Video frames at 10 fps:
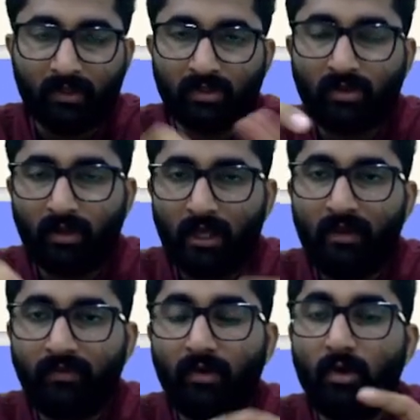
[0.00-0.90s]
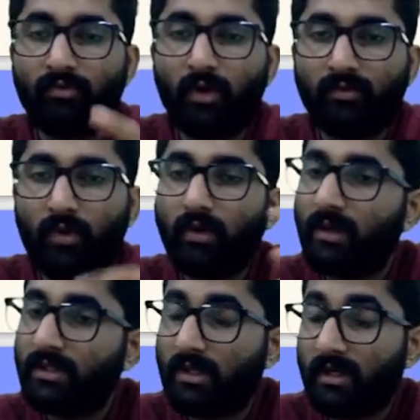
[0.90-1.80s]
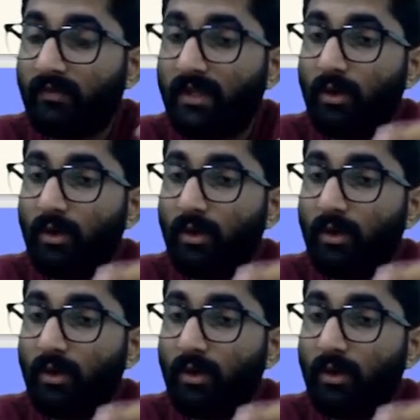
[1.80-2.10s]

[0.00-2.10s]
So if if they